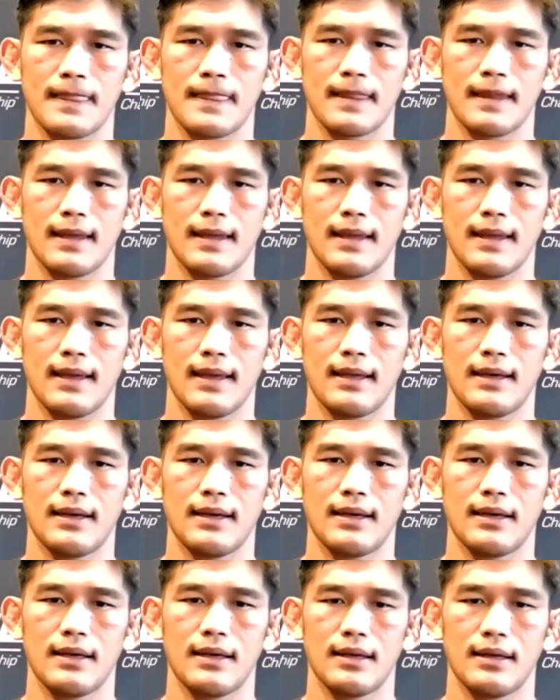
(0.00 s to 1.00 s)

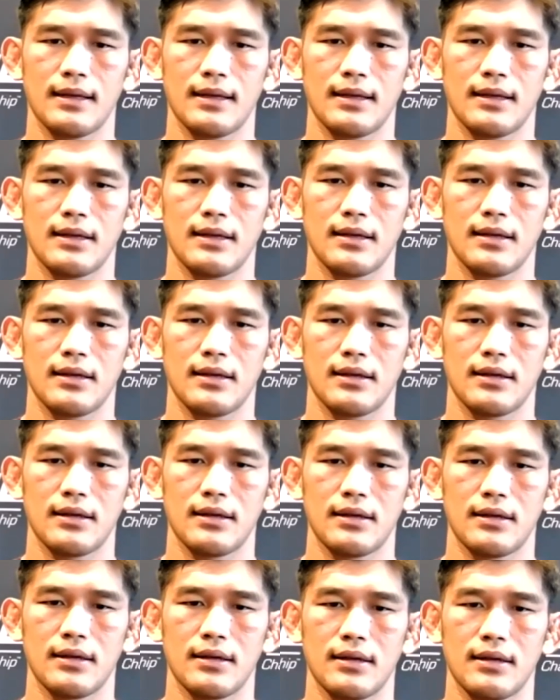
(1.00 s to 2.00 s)
And
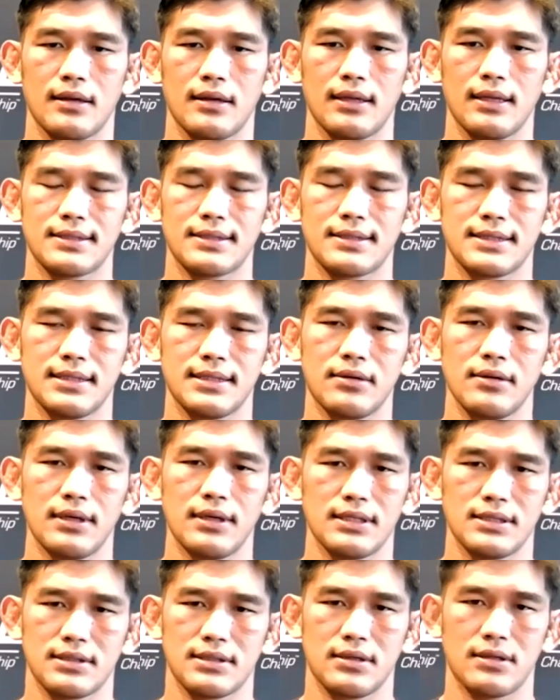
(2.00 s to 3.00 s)
it still
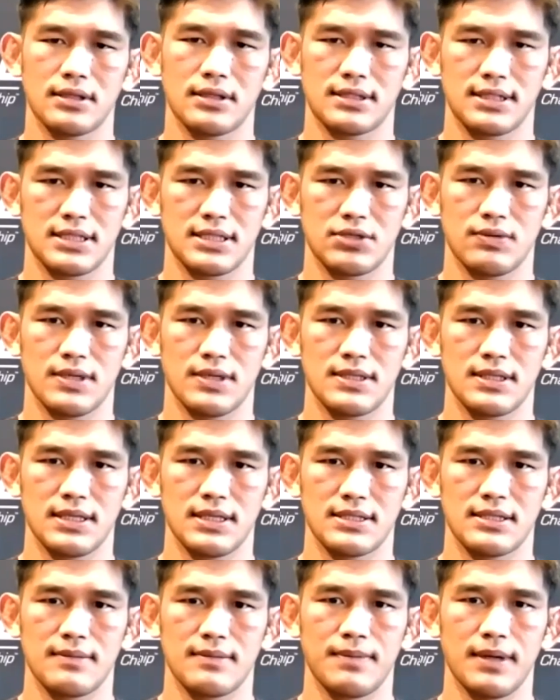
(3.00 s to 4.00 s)
is, you know, the situation
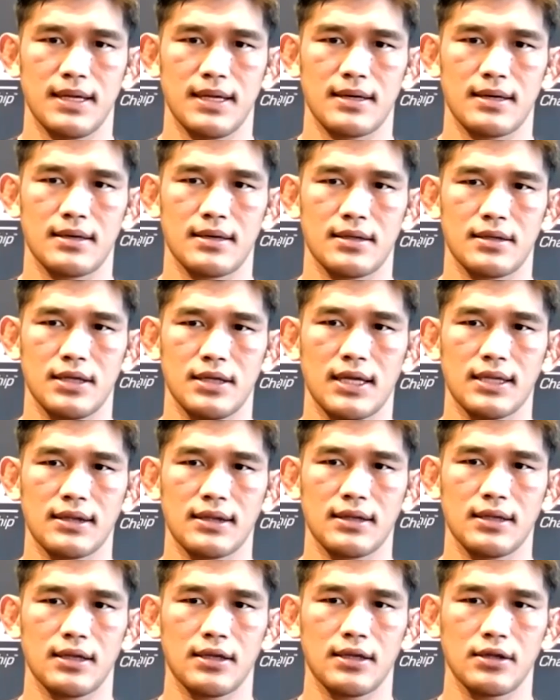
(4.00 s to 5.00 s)
isn't better. Not
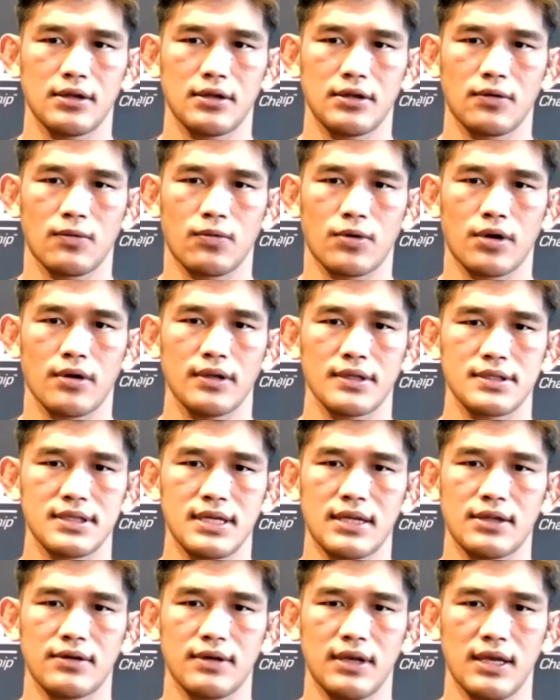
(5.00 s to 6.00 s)
the world is
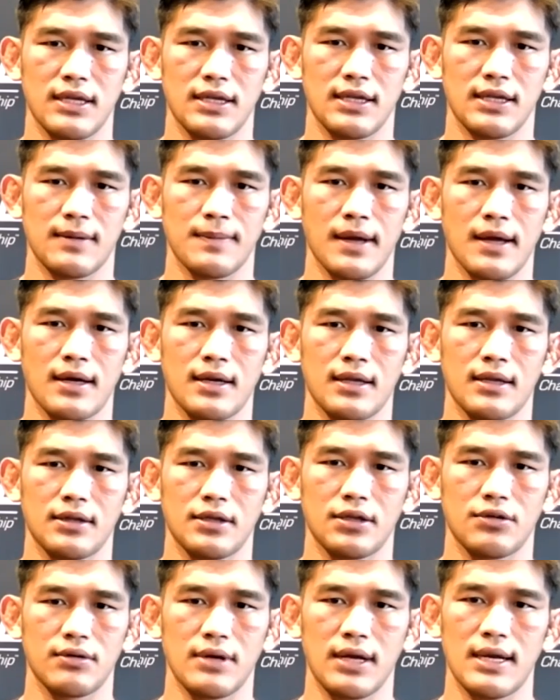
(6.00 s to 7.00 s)
not doing anything about it. The
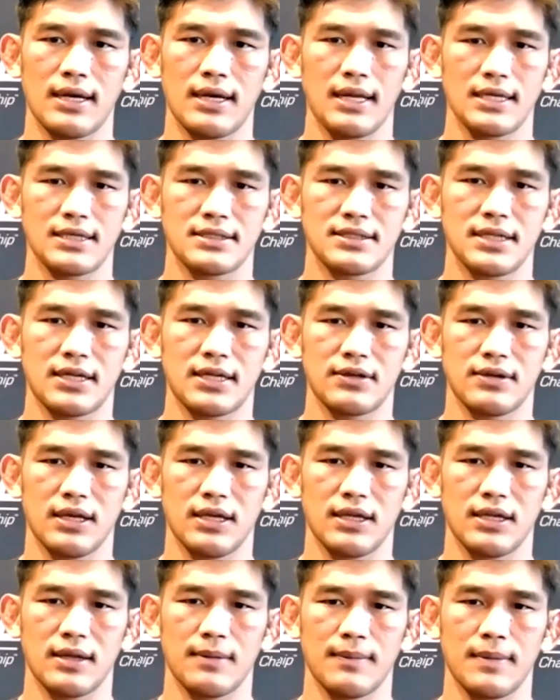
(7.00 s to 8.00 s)
United Nations not doing
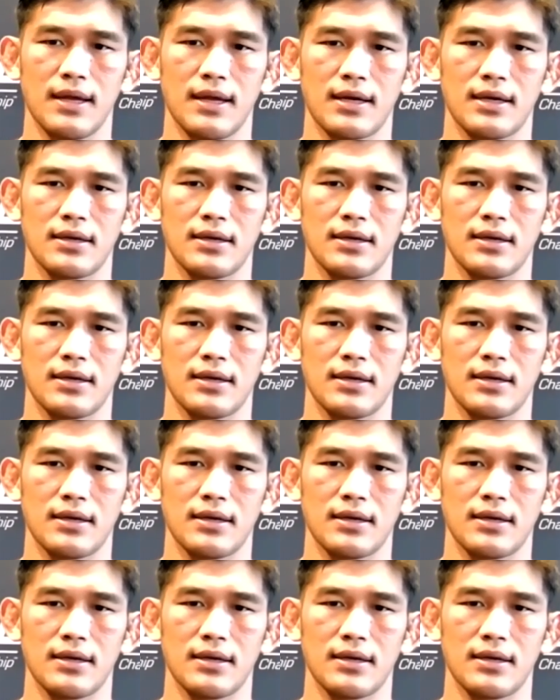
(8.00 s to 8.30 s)
anything about it.